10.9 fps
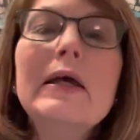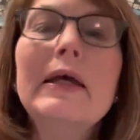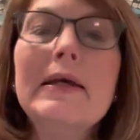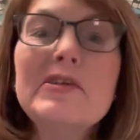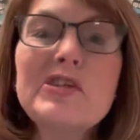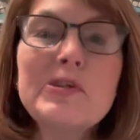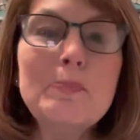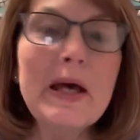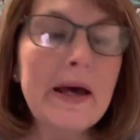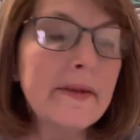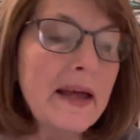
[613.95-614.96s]
each
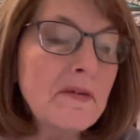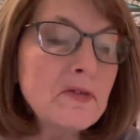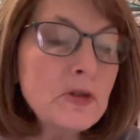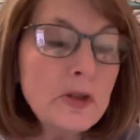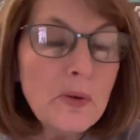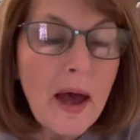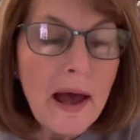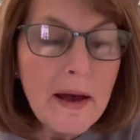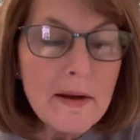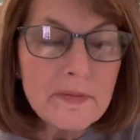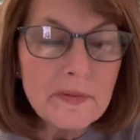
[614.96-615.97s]
month after you
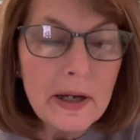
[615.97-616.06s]
have